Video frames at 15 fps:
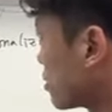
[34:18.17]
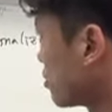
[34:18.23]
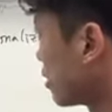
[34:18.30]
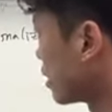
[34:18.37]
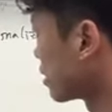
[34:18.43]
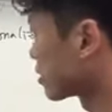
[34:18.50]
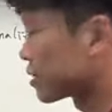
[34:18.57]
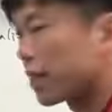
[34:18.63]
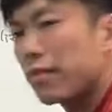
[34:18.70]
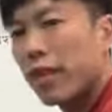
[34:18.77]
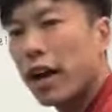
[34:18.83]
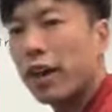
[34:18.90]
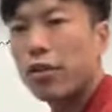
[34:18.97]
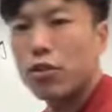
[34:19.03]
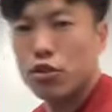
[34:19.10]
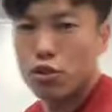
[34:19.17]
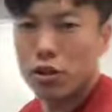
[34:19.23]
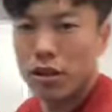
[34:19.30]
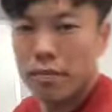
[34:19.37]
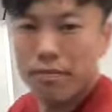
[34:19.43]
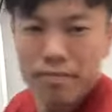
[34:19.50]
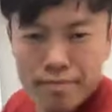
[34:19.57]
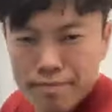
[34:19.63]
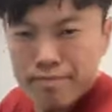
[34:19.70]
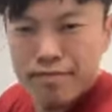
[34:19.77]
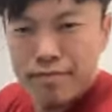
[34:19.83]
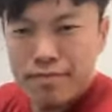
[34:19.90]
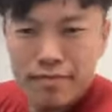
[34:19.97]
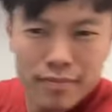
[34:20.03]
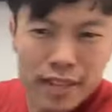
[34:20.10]
in the same time you draw that
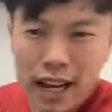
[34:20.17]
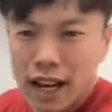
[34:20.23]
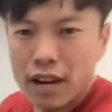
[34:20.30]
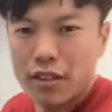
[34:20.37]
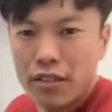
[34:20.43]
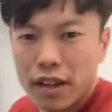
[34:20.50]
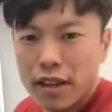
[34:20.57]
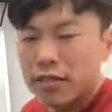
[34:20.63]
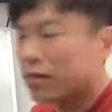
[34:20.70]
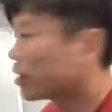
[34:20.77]
kind of things,